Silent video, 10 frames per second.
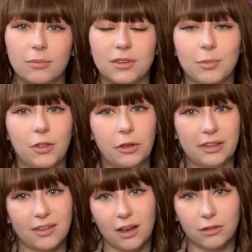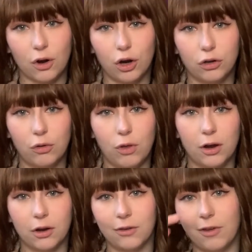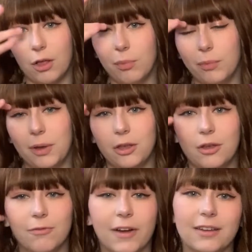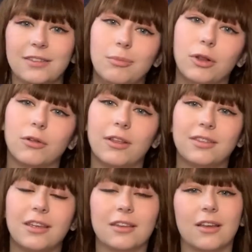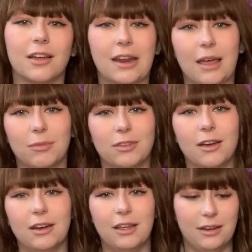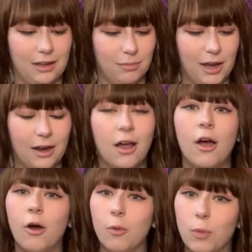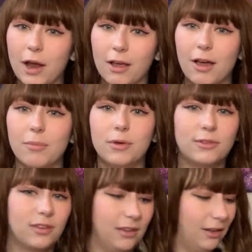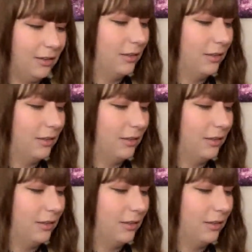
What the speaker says: Some of the listings are no longer available, but you can find similar listings on Amazon and eBay where I got most of these.